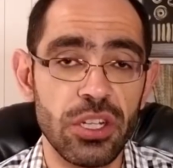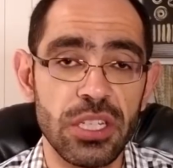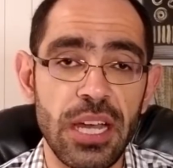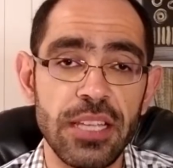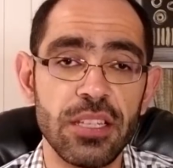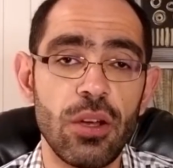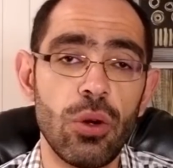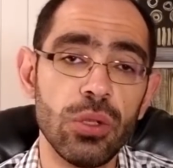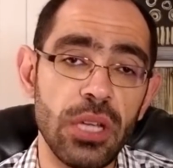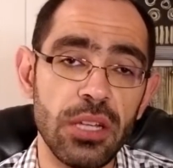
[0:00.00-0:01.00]
Guys,
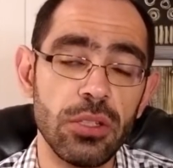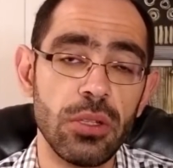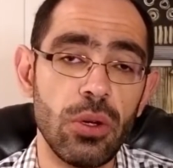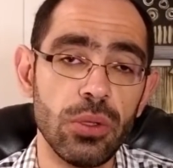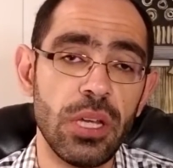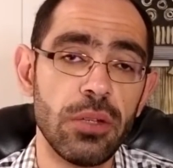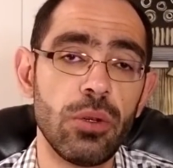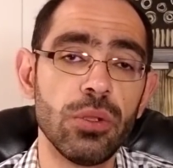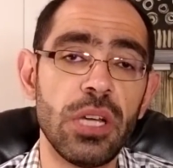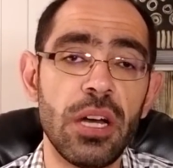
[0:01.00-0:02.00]
hold on.
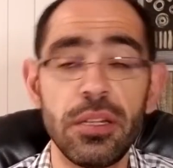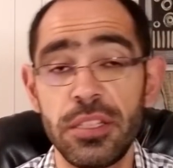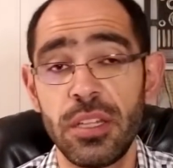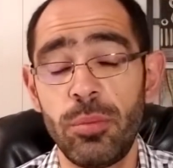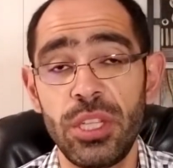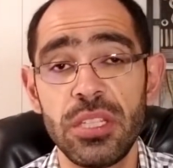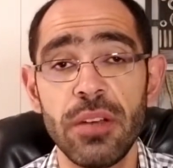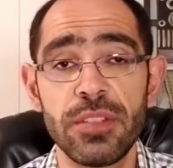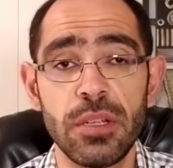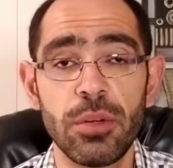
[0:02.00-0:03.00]
It's going to be a
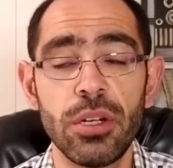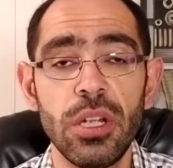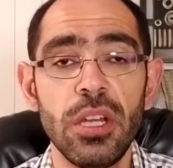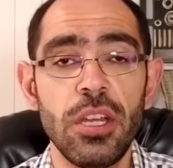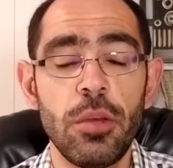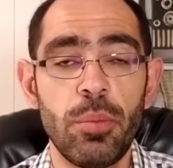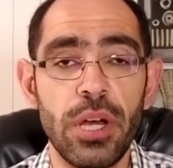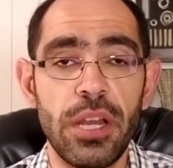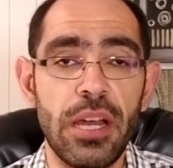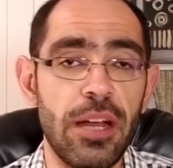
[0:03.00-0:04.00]
tough summer.
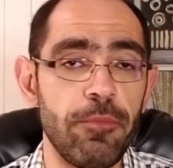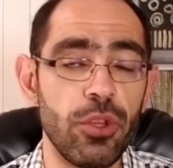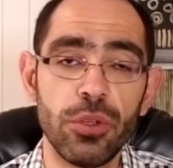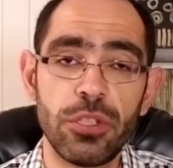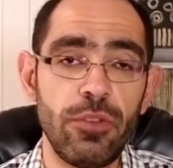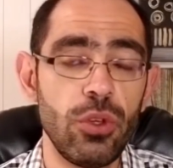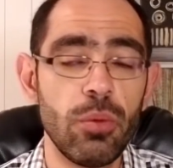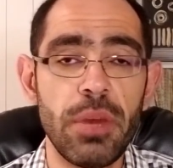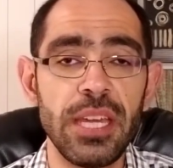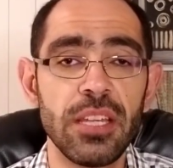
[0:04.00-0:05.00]
But those of you who
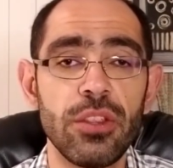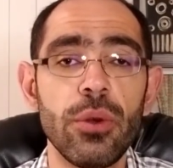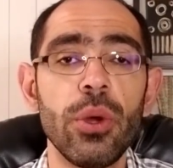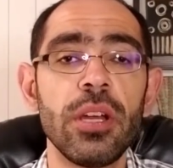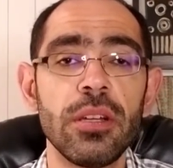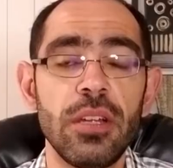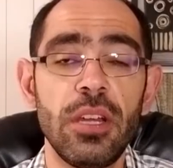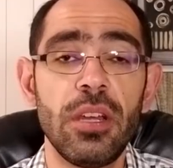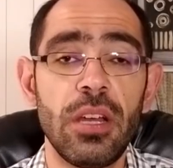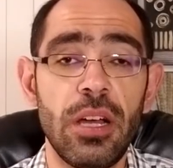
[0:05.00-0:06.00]
make it through it,
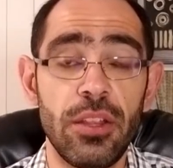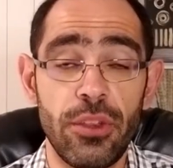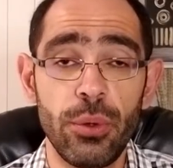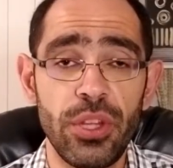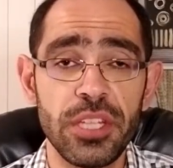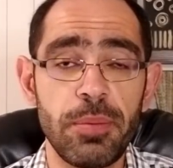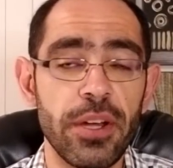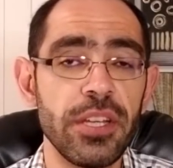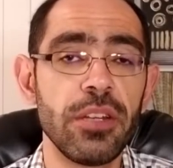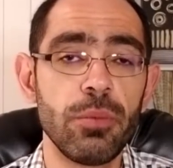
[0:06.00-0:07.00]
through this
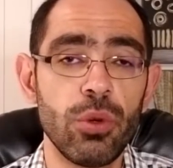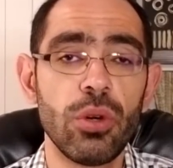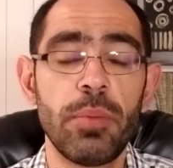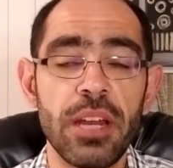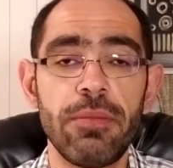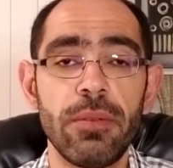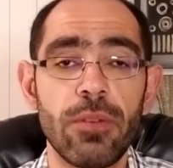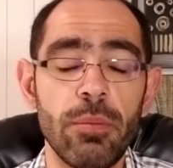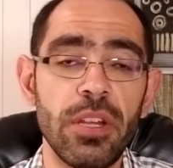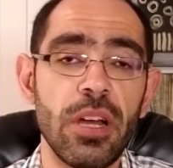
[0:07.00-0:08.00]
period, will benefit
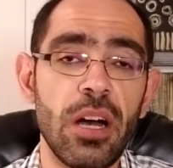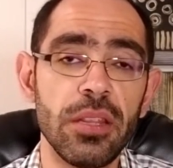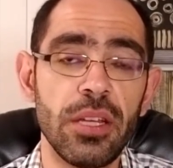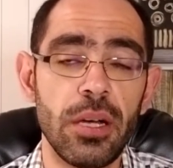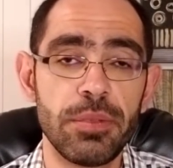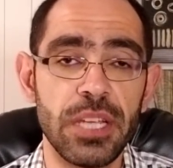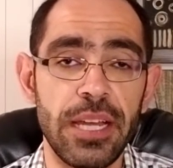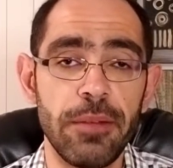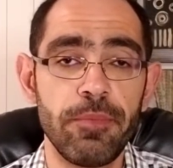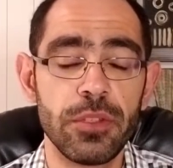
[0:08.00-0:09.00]
from it on the
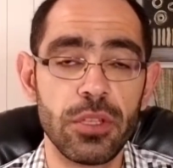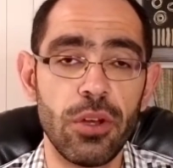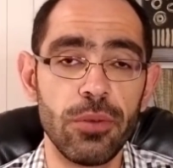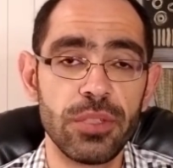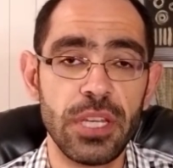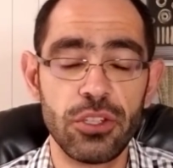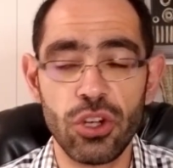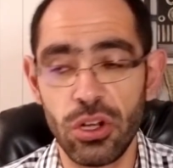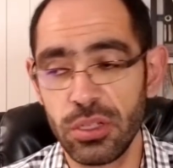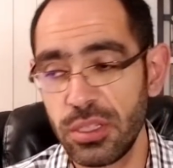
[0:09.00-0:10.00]
upside. So stay
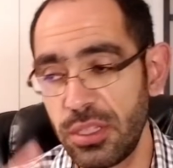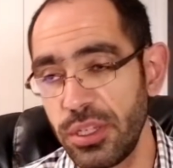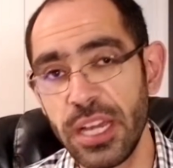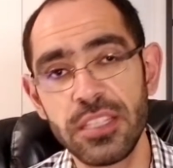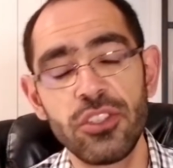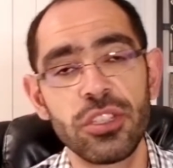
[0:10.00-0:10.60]
strong. See you guys in just a